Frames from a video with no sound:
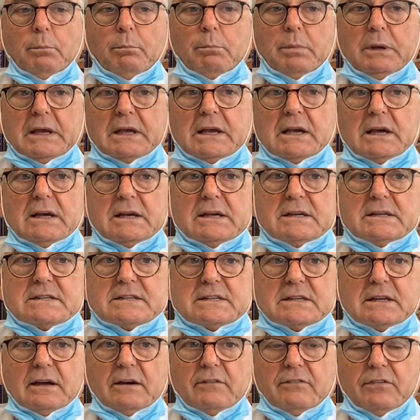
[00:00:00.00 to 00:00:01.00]

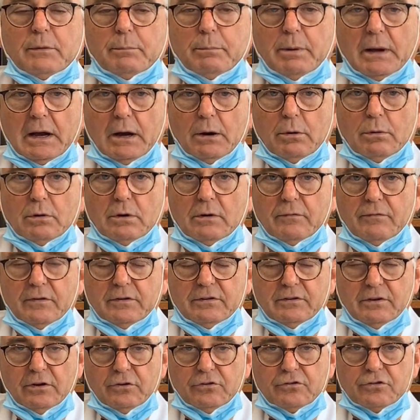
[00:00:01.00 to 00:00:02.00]
because of the power of the
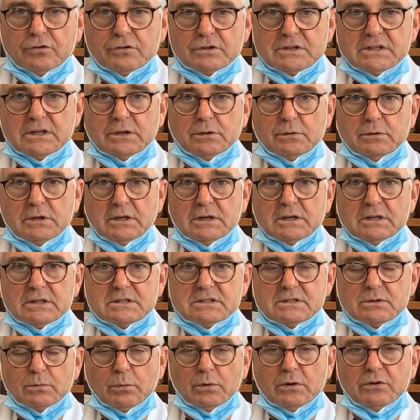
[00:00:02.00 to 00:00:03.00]
teachers'
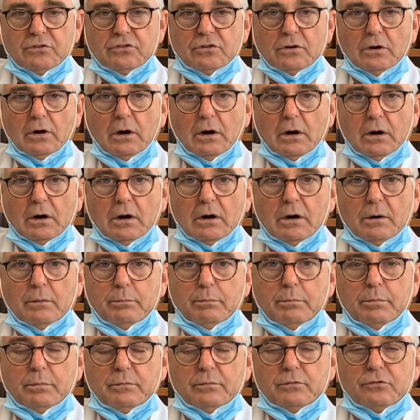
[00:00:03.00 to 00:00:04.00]
unions, which are
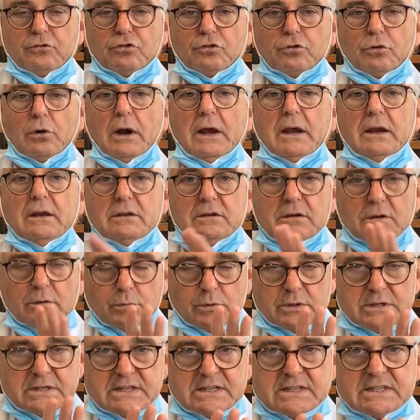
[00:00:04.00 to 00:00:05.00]
trying to
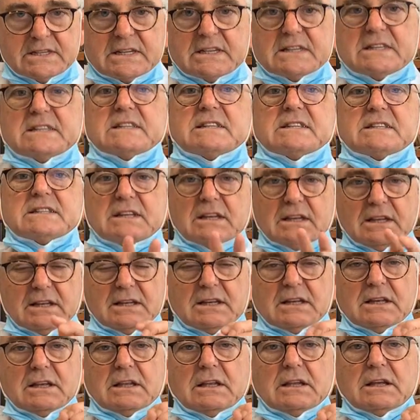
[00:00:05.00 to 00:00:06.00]
resist
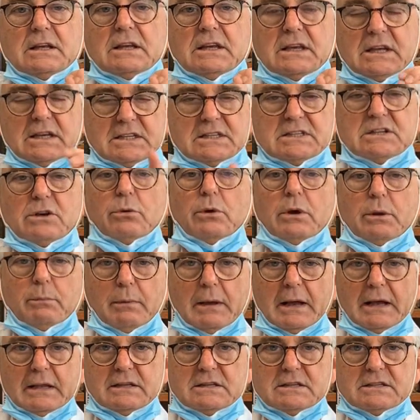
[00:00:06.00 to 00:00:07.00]
kids going
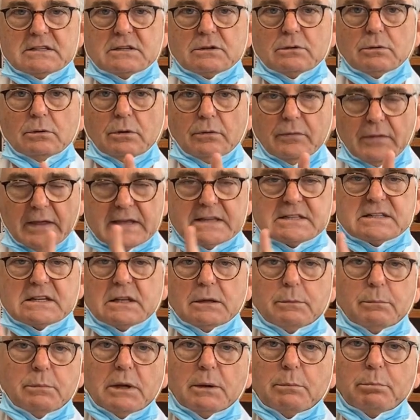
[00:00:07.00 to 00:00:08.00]
back to school, that's
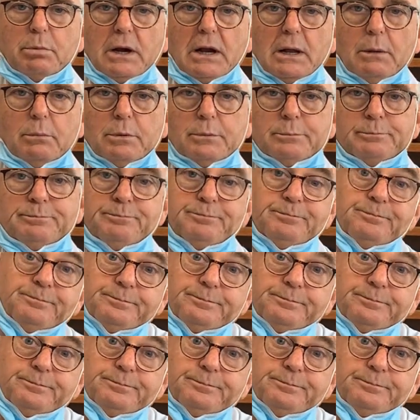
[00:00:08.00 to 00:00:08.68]
gonna be a problem.